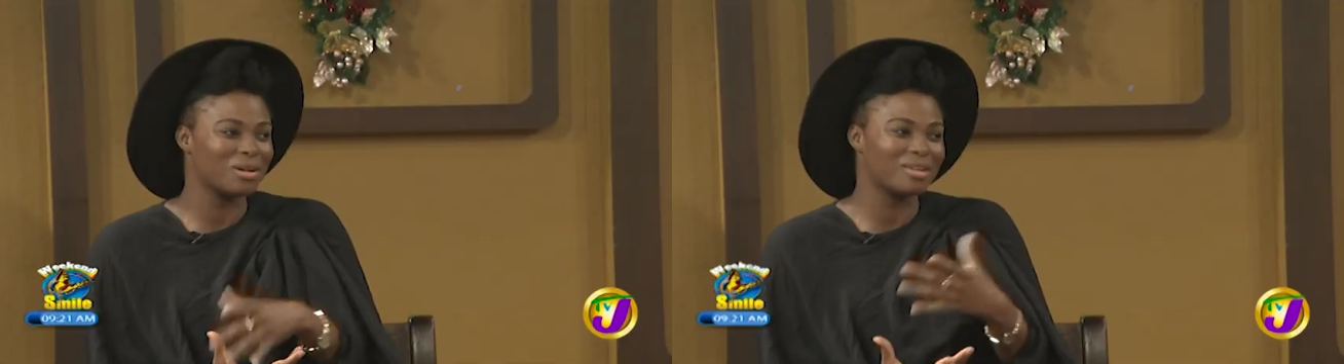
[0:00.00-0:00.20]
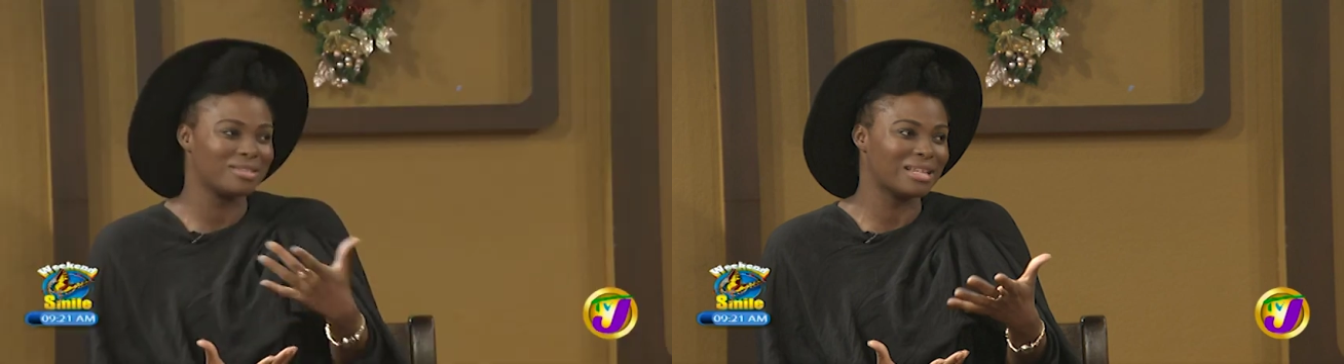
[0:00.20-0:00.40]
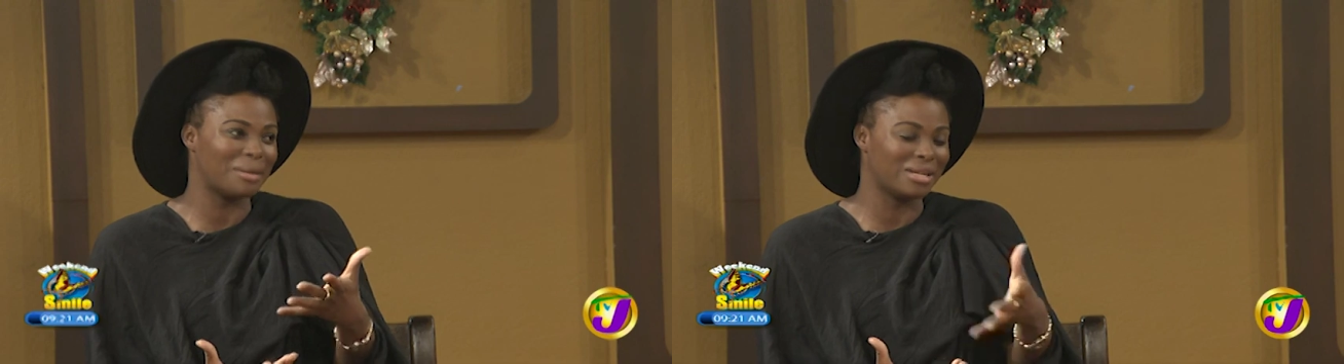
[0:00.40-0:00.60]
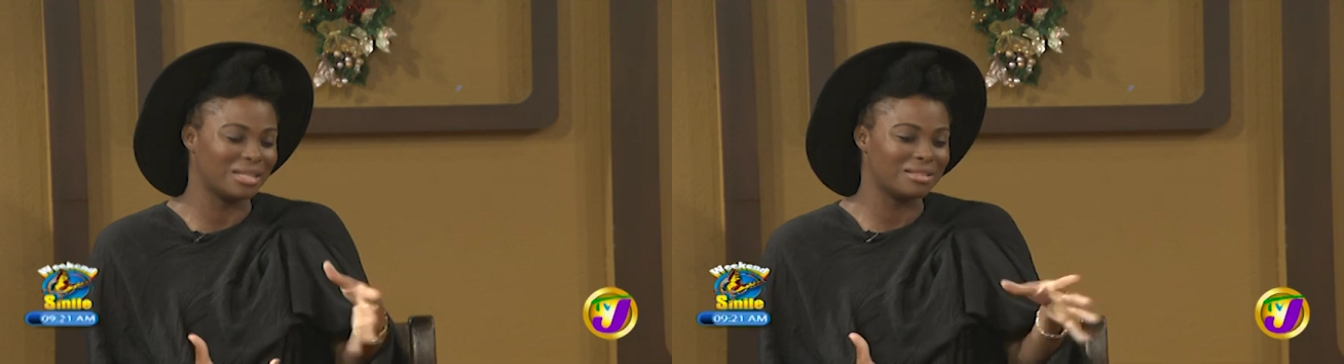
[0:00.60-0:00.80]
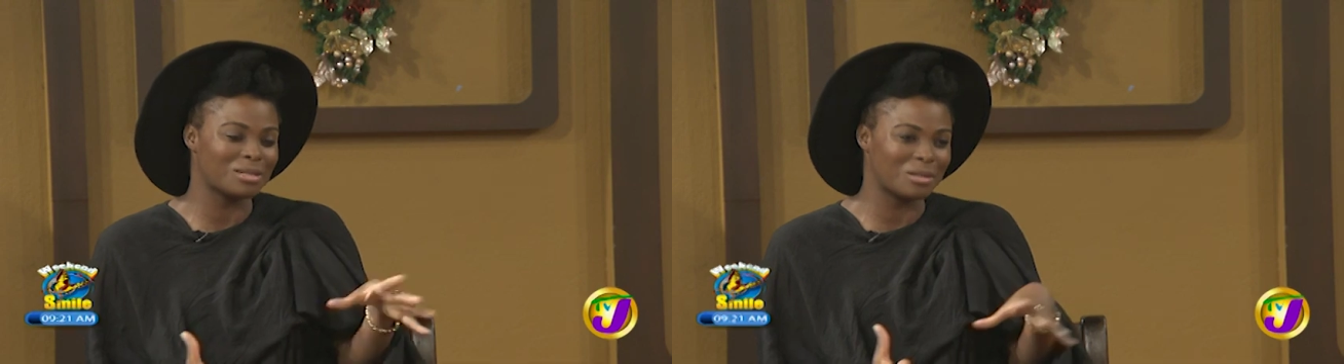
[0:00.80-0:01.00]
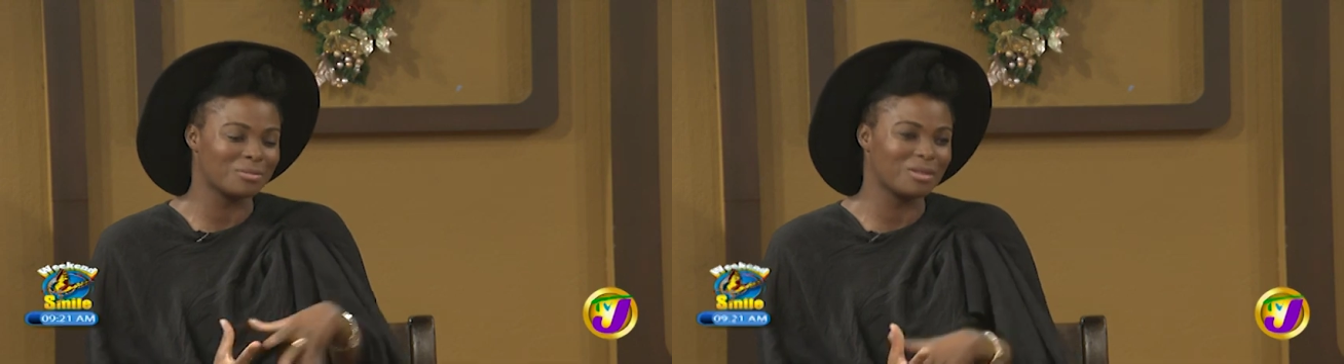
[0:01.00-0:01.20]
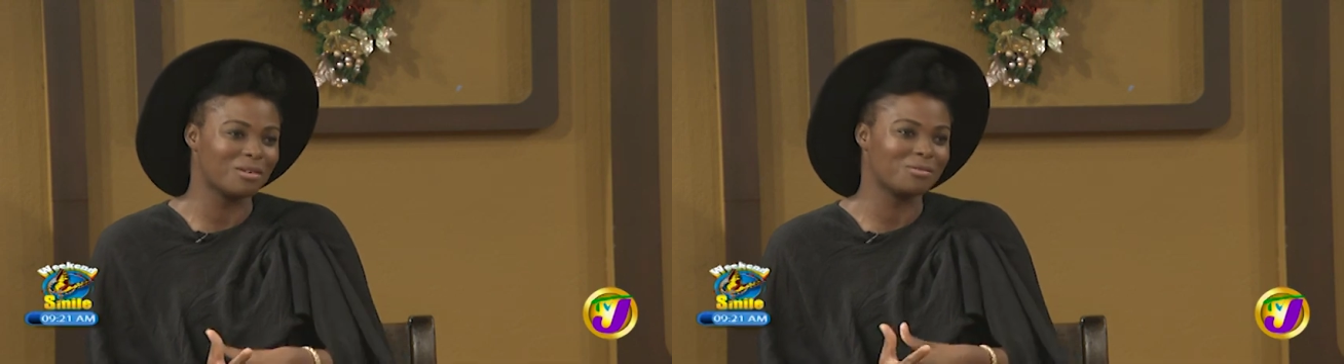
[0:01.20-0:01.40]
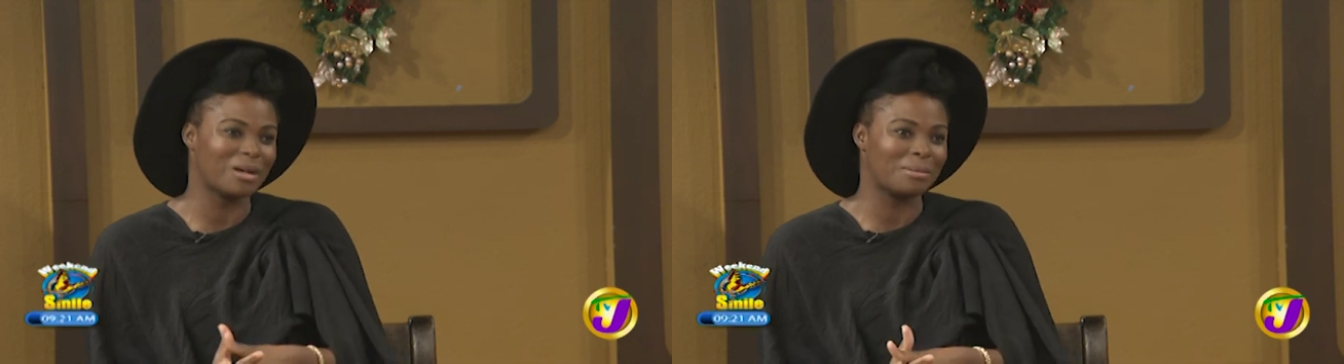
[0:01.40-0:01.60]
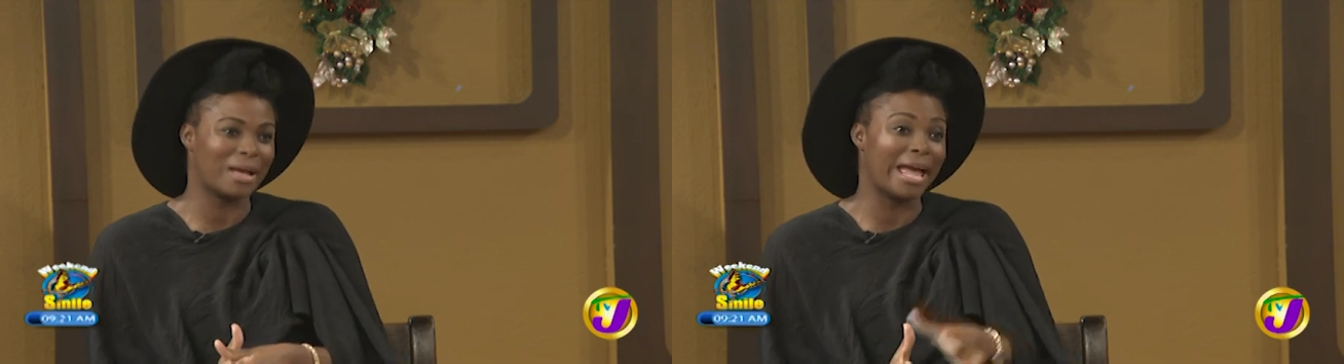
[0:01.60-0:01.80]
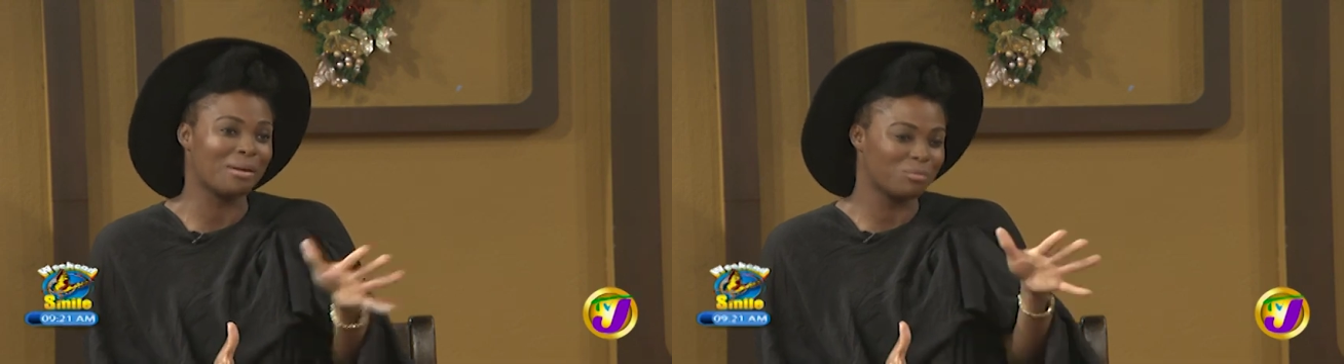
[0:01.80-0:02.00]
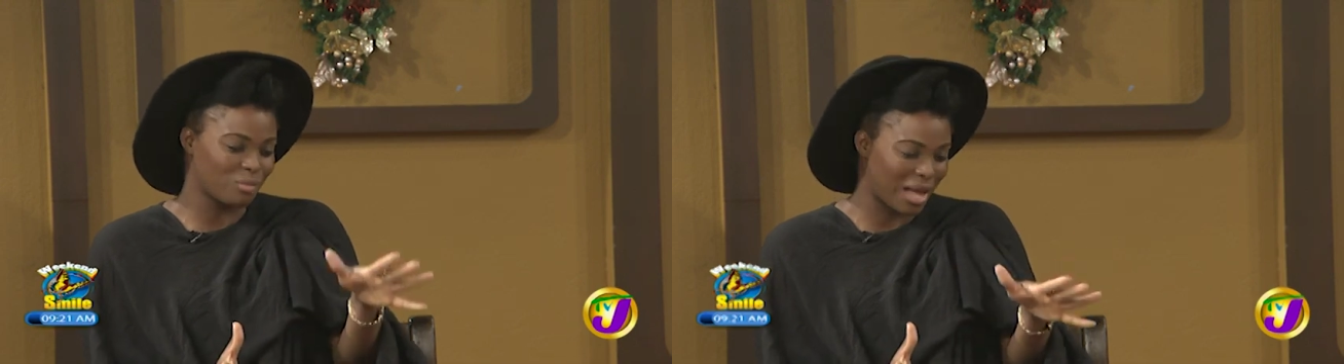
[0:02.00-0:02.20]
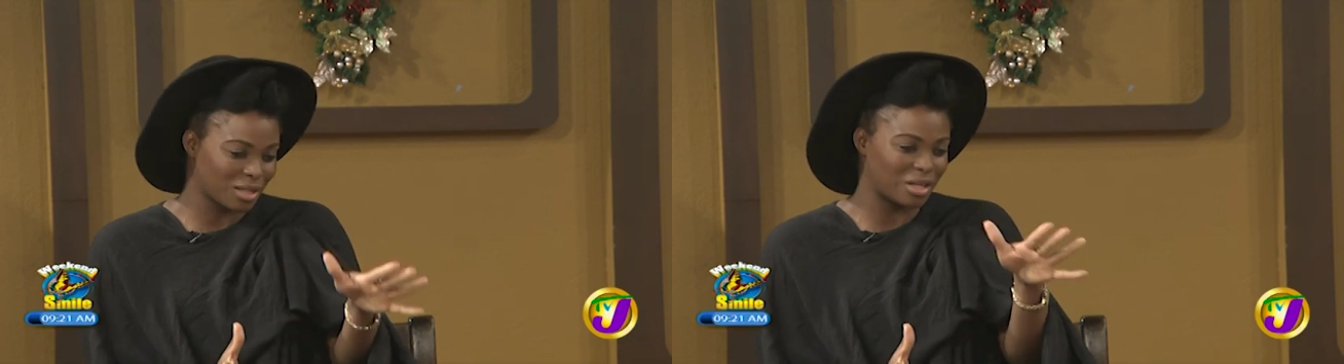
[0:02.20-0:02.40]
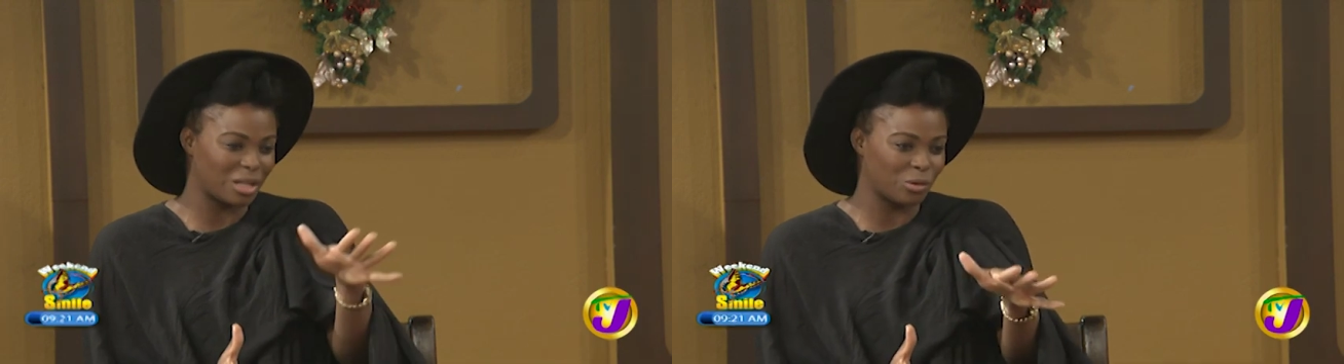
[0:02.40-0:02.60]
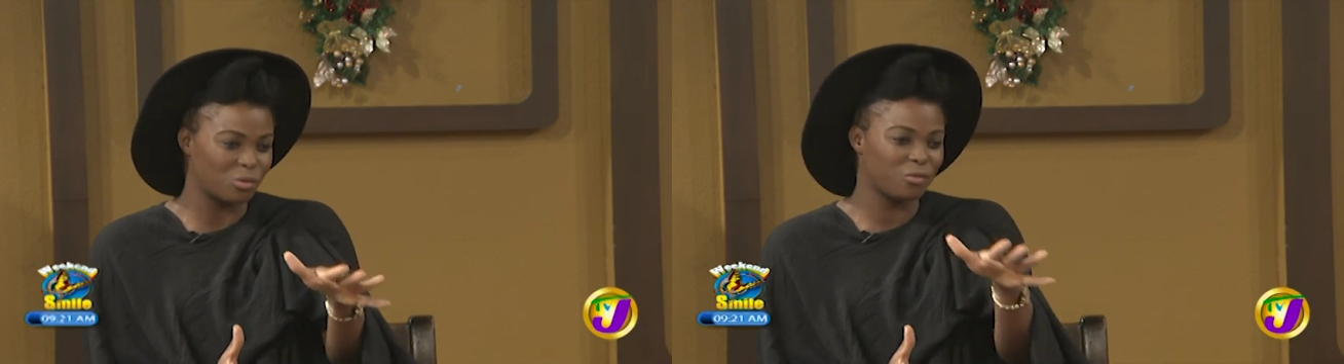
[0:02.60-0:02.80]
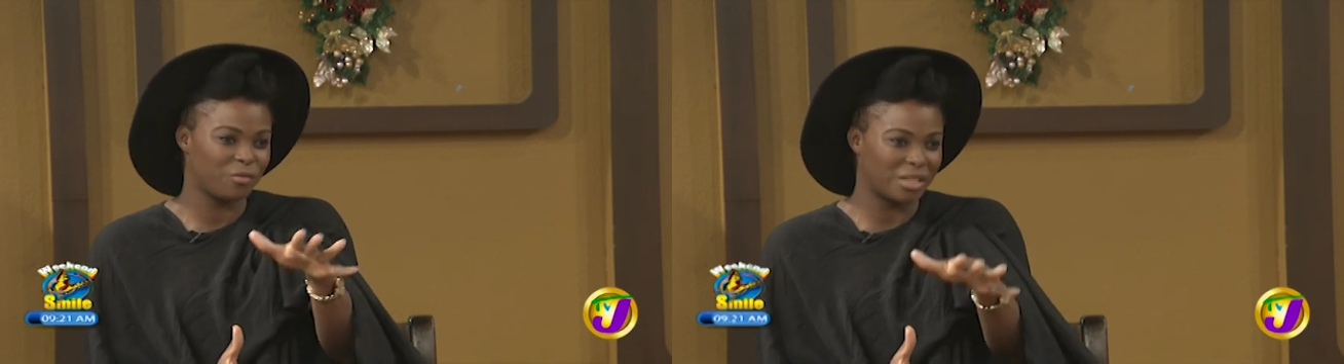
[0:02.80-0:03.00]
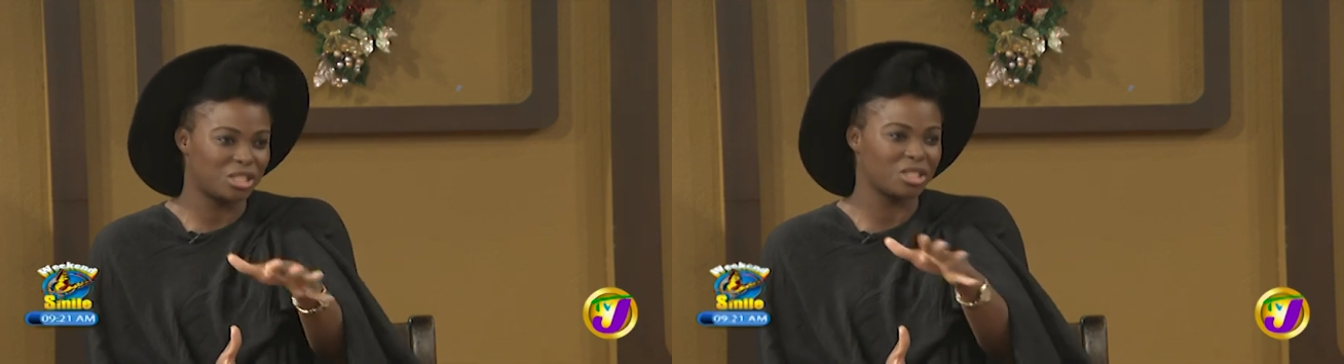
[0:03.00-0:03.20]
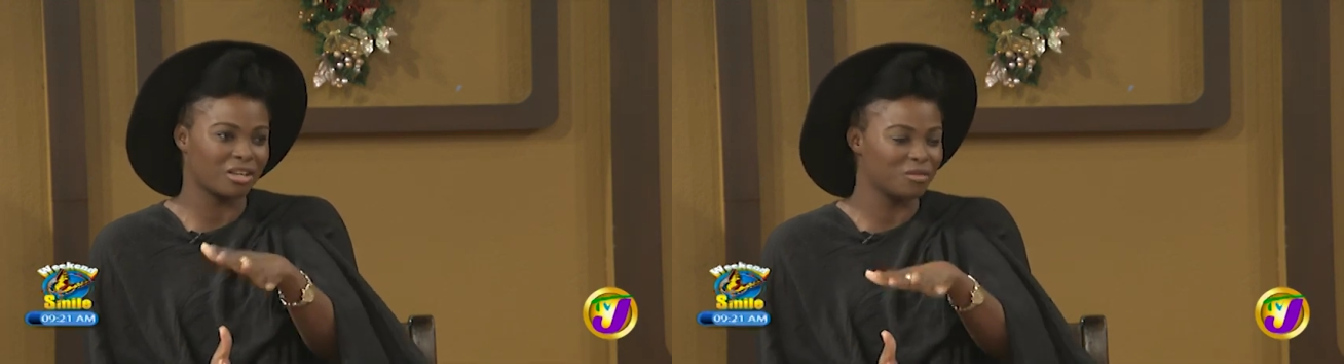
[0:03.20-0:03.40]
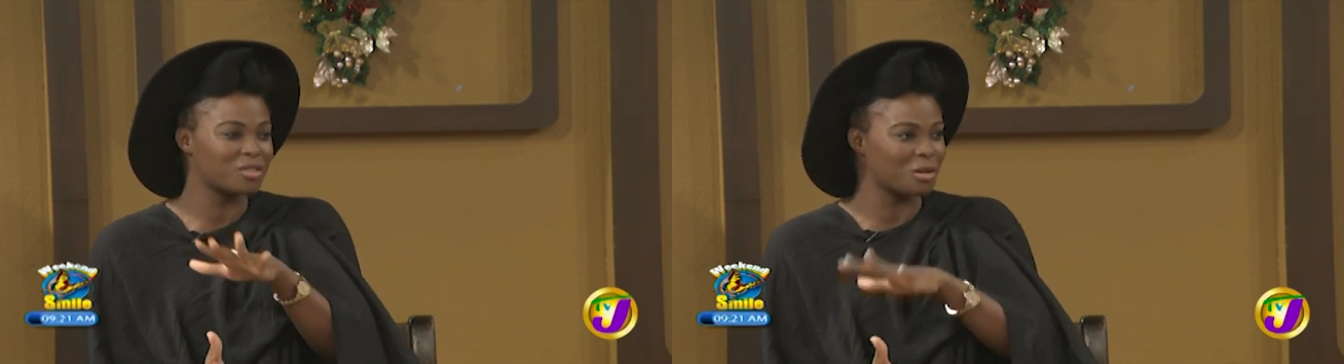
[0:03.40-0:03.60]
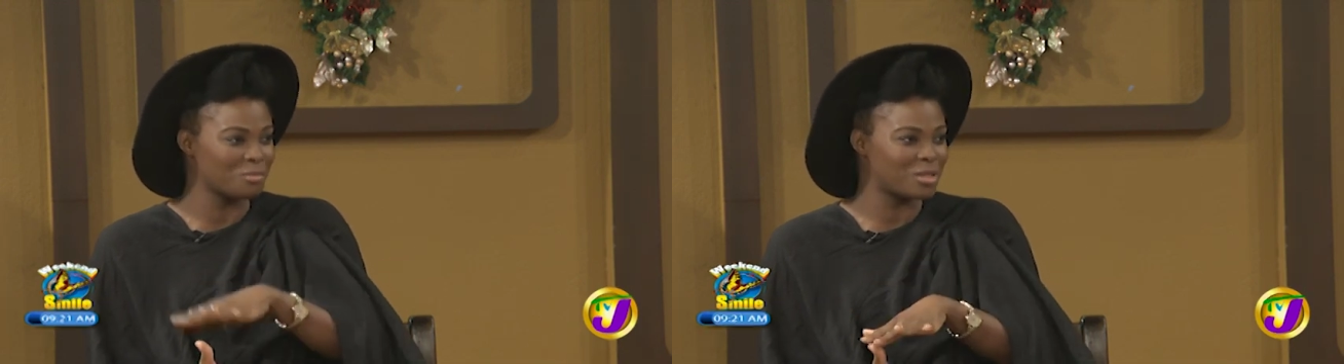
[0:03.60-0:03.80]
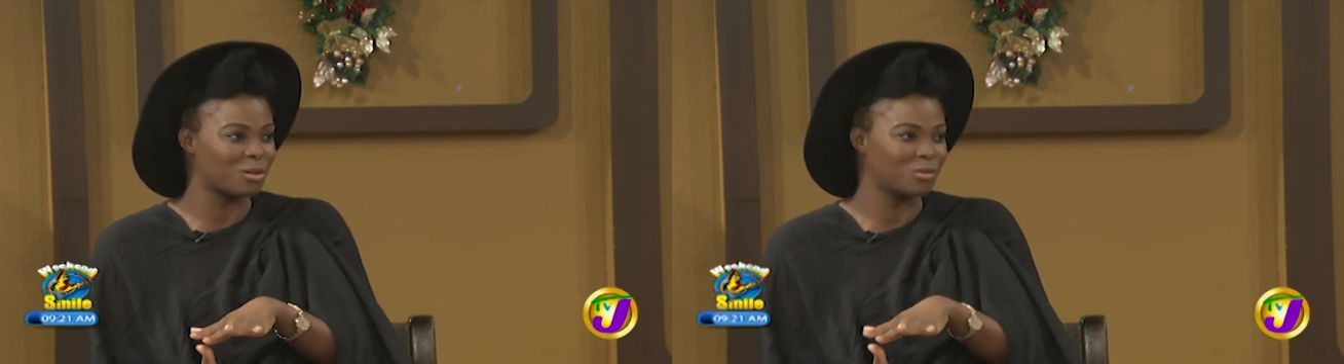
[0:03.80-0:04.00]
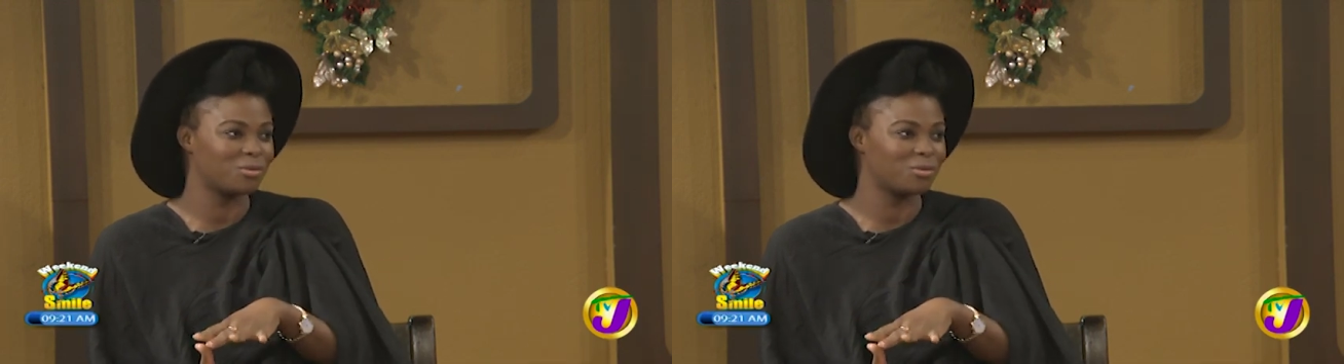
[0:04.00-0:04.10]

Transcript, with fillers: because I mean in terms of um, I am actually finishing off some stuff.